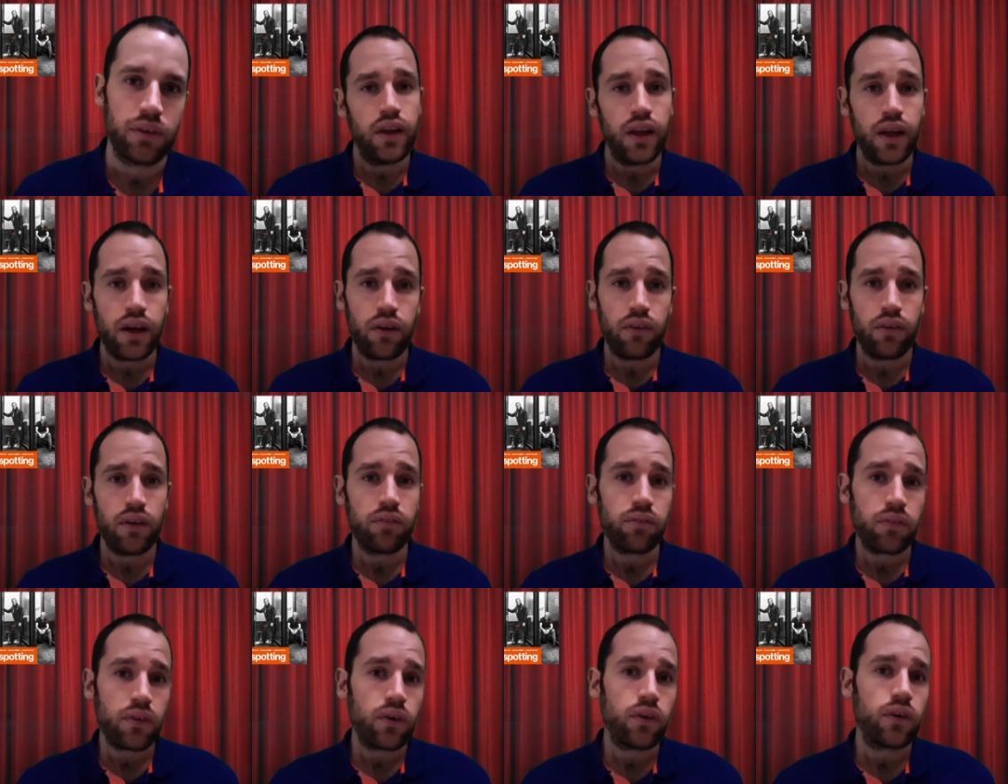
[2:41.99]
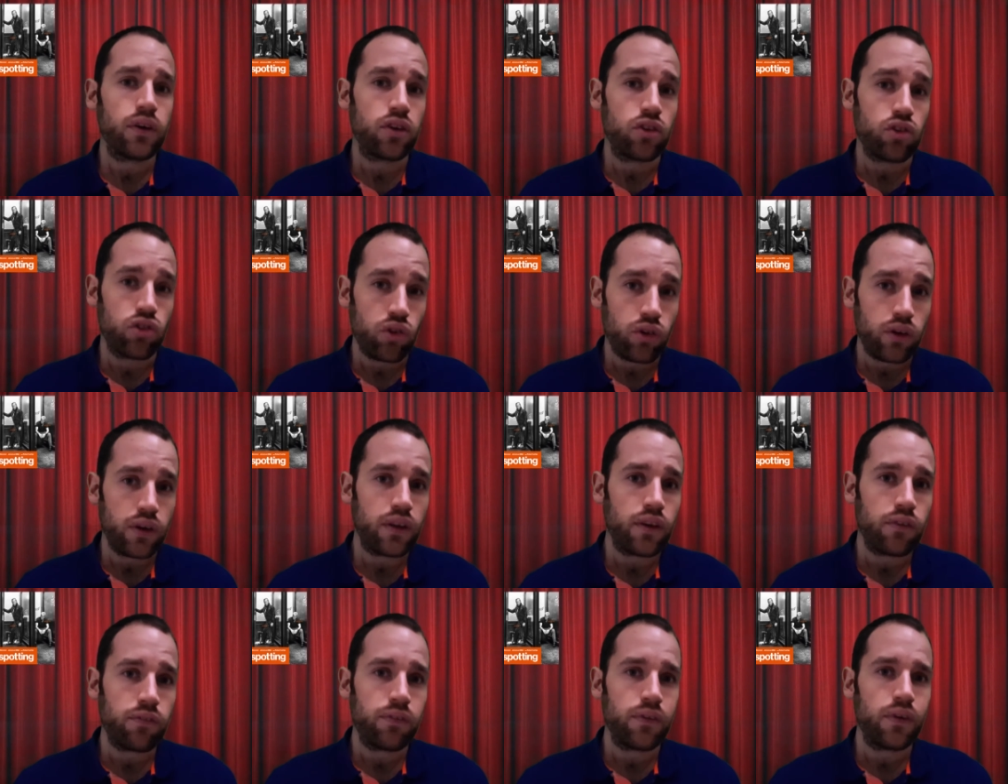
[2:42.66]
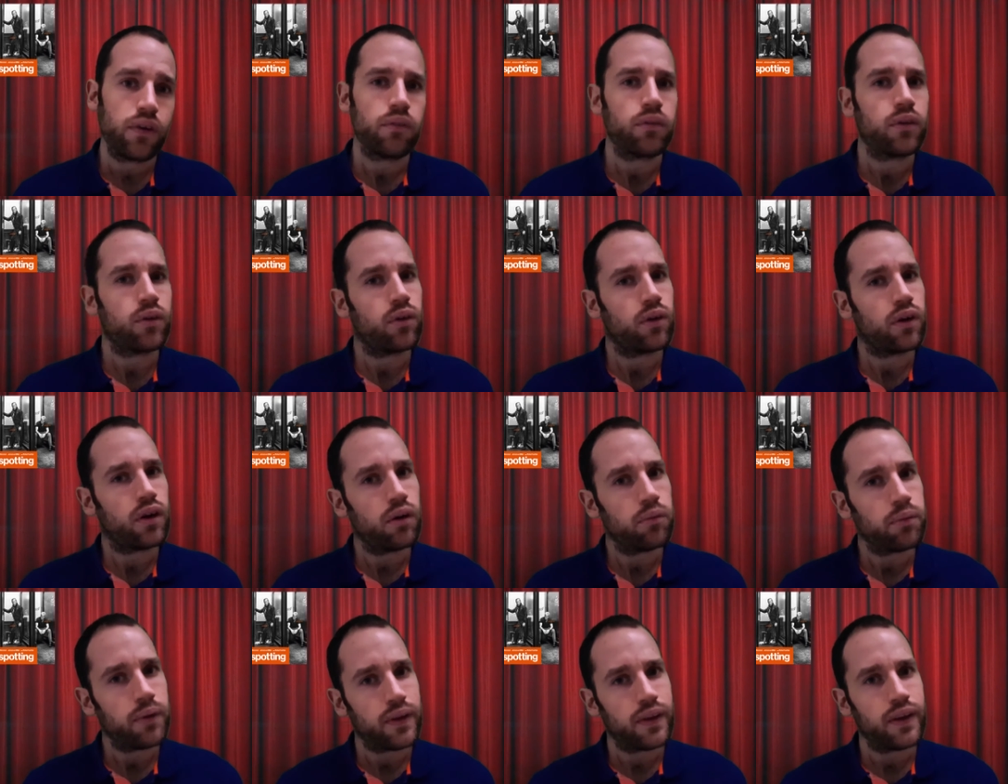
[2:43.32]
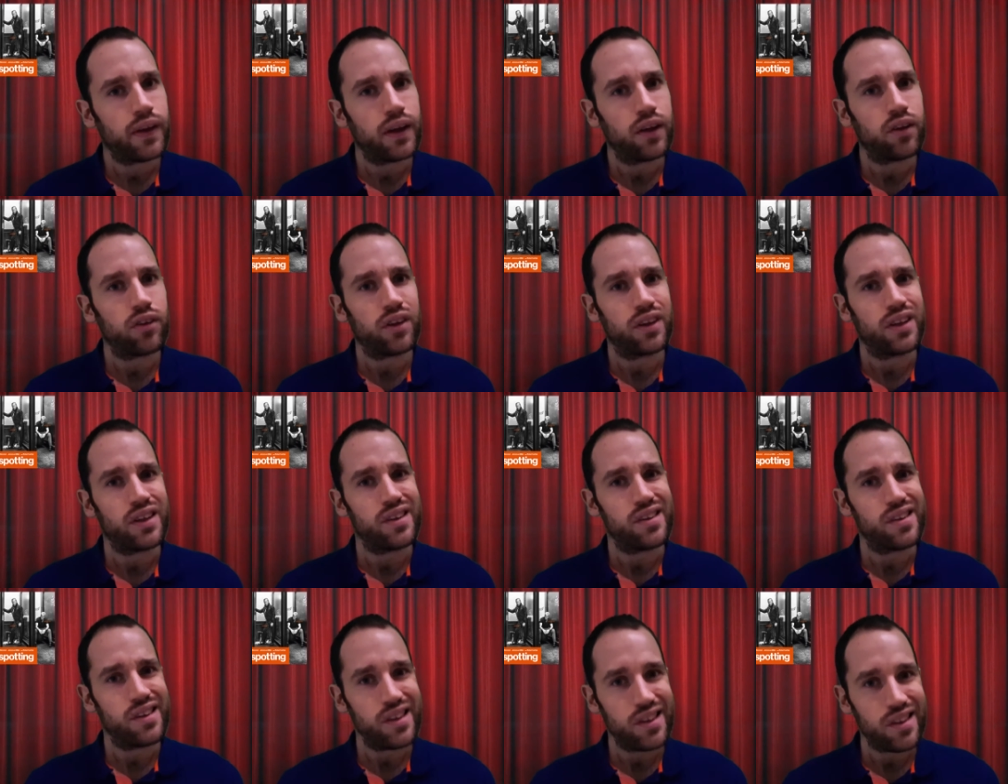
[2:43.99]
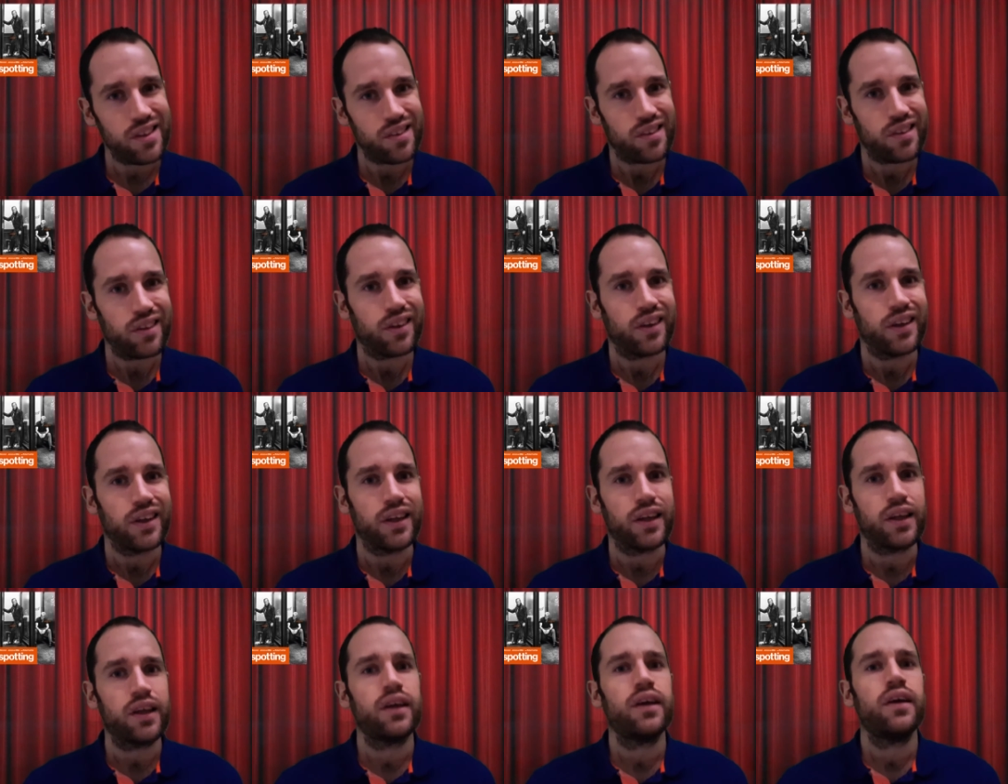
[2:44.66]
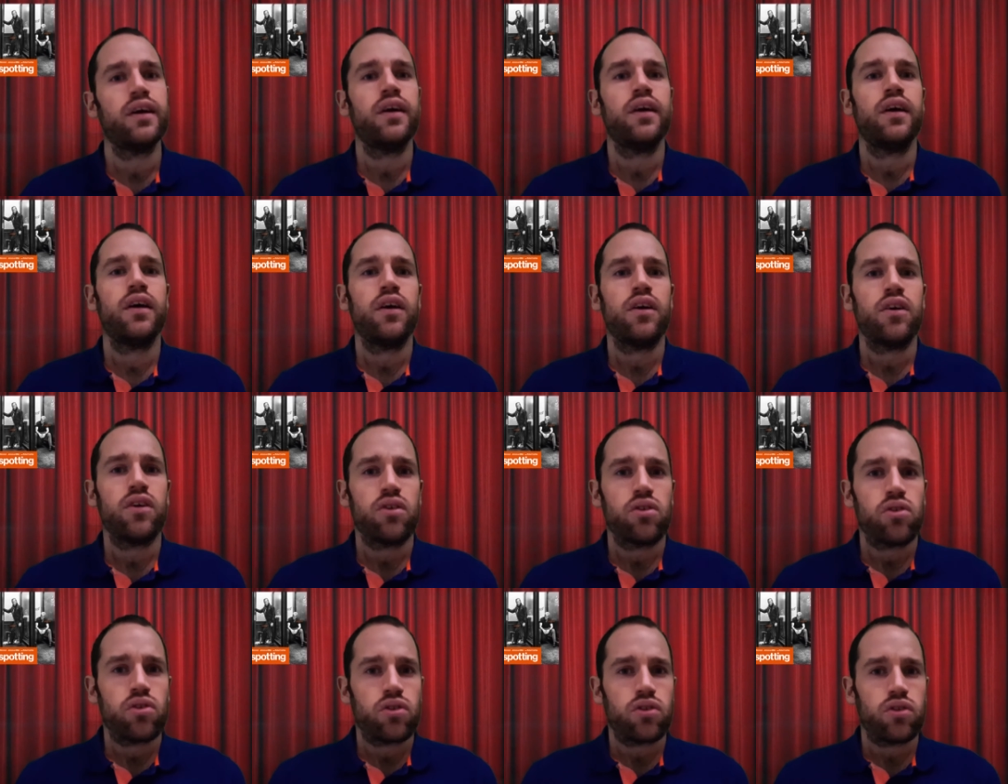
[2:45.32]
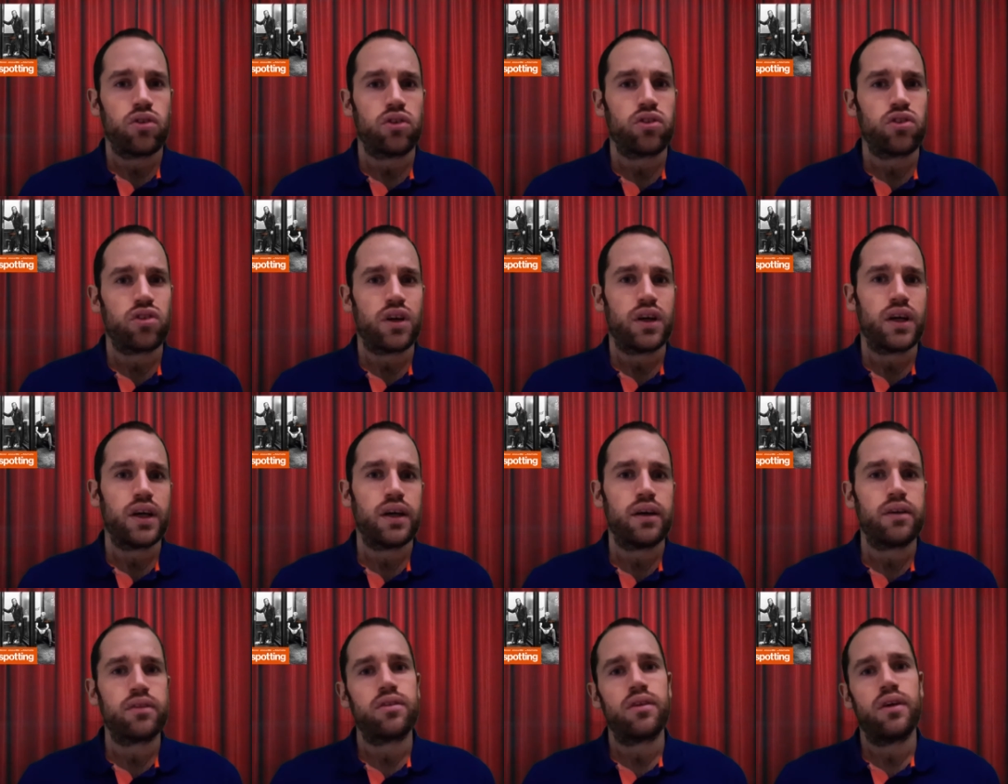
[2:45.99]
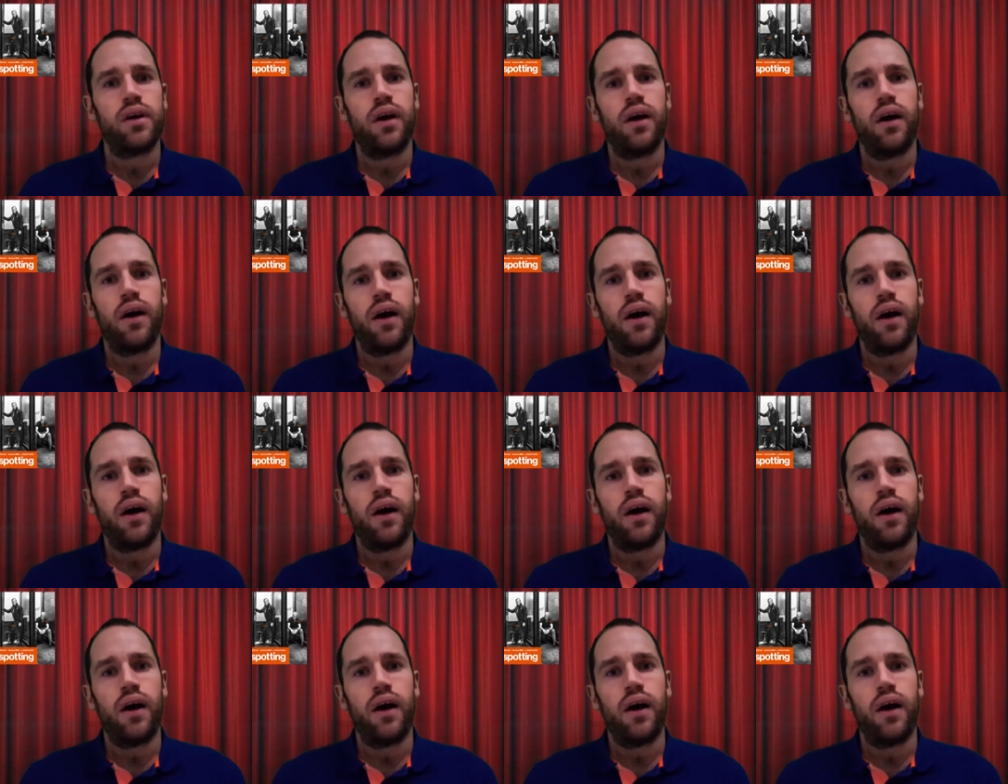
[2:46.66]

Now, even though I enjoyed the film, there were a couple of things I didn't like, such as